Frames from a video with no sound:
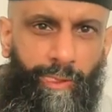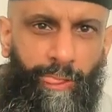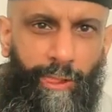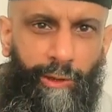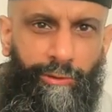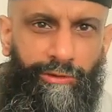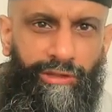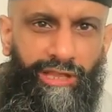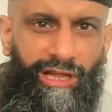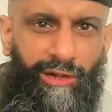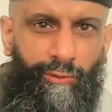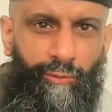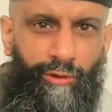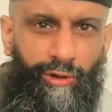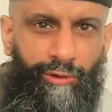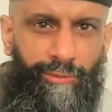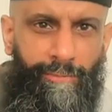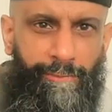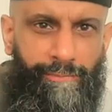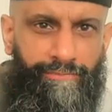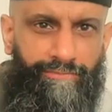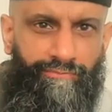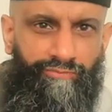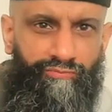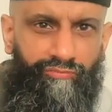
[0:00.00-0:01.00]
With that
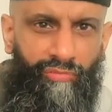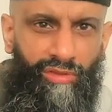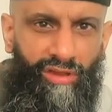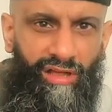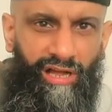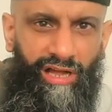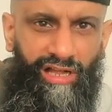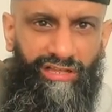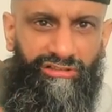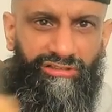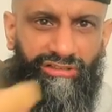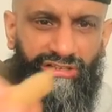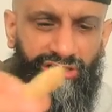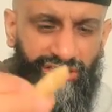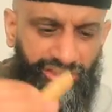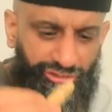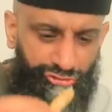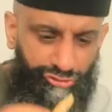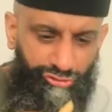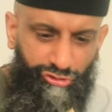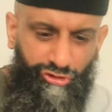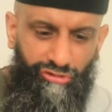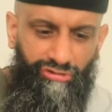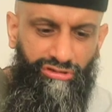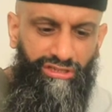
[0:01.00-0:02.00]
one hardly any
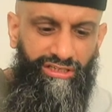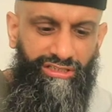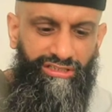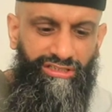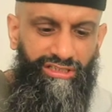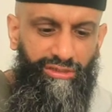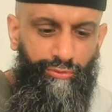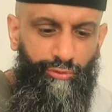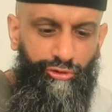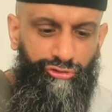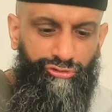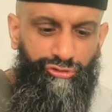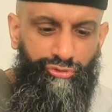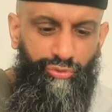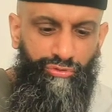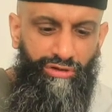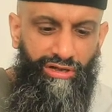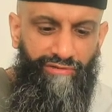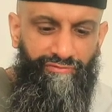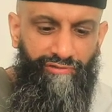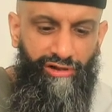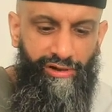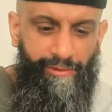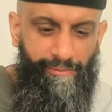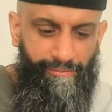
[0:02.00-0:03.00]
chocolate in it
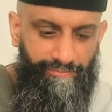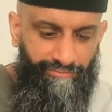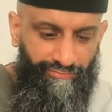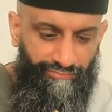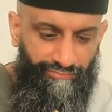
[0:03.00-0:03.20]
whatsoever.